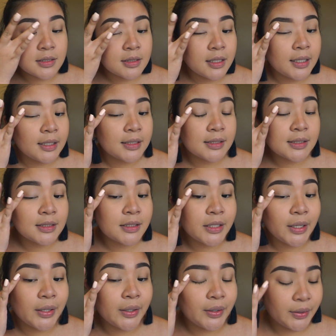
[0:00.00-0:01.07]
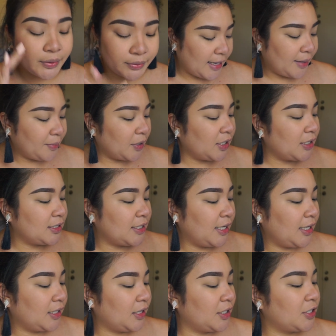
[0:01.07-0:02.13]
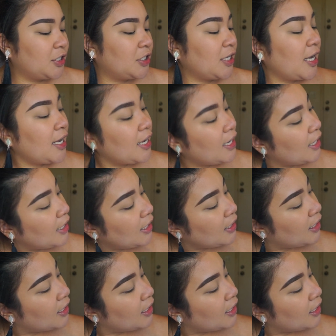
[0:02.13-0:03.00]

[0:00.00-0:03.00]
like so. And I'm gonna take the shade